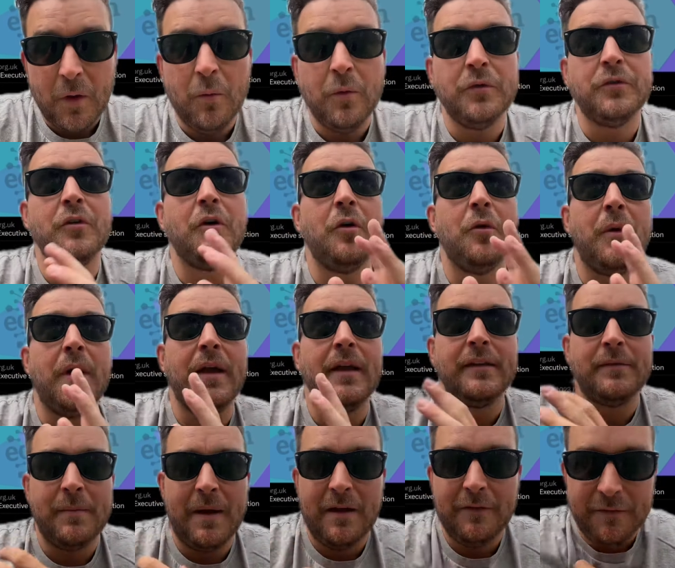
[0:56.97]
was
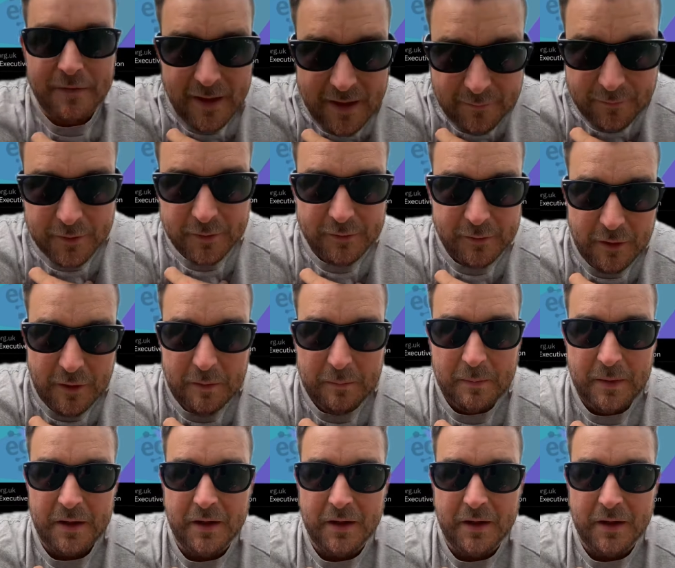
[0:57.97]
always my favourite term